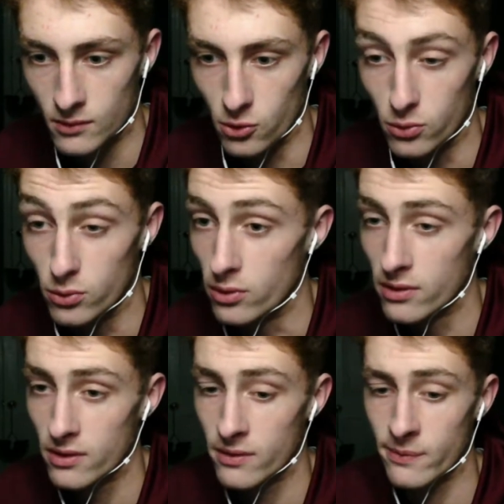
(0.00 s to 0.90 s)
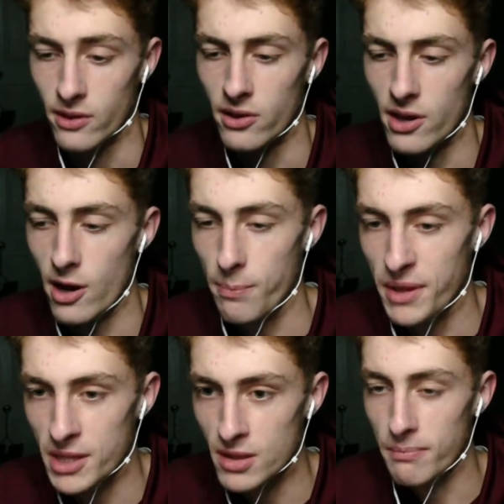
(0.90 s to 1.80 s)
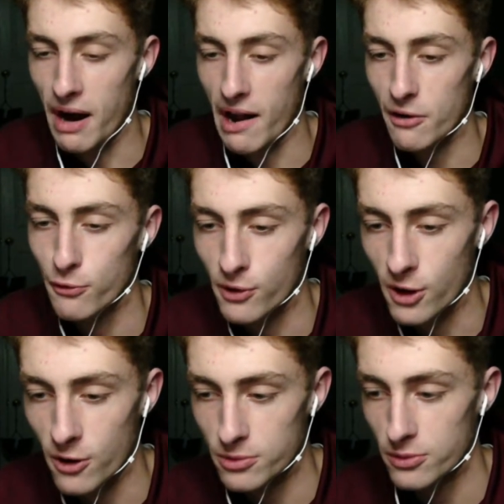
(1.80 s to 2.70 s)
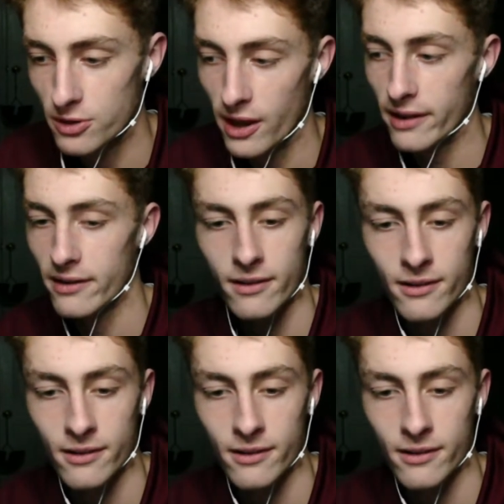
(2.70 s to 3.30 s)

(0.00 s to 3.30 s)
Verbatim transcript: Dude, did they update the model for Cartoon Cat?